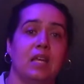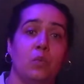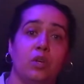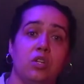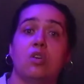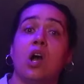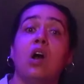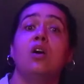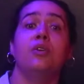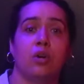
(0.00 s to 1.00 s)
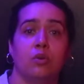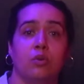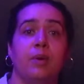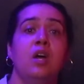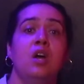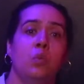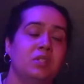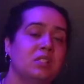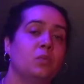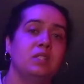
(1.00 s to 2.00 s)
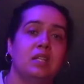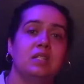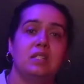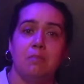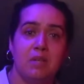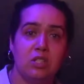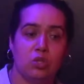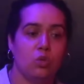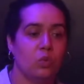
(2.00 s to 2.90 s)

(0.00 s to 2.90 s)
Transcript: And when you're called home, when someone says they miss you,